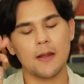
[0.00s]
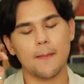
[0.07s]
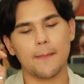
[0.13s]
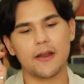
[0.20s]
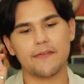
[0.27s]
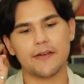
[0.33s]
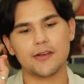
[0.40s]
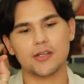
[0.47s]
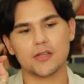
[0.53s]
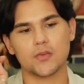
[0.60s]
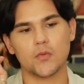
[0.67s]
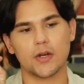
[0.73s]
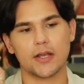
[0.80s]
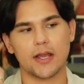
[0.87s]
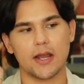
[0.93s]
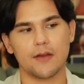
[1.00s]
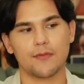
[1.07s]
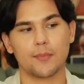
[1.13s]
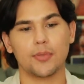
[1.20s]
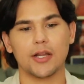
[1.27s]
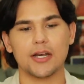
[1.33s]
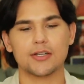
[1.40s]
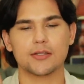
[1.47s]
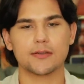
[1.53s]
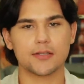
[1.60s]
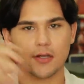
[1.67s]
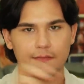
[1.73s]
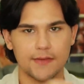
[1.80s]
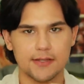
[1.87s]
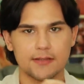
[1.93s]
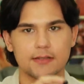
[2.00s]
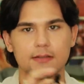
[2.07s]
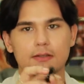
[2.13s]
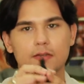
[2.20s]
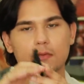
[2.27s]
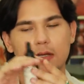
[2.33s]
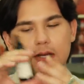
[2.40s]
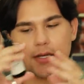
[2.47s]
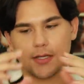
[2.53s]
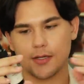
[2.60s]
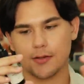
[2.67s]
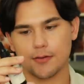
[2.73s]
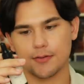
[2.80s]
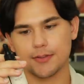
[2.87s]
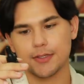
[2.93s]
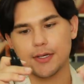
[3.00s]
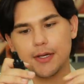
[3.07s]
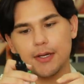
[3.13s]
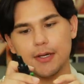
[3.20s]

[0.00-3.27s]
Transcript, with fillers: But if I just want to kind of replenish the surface, this is what I use.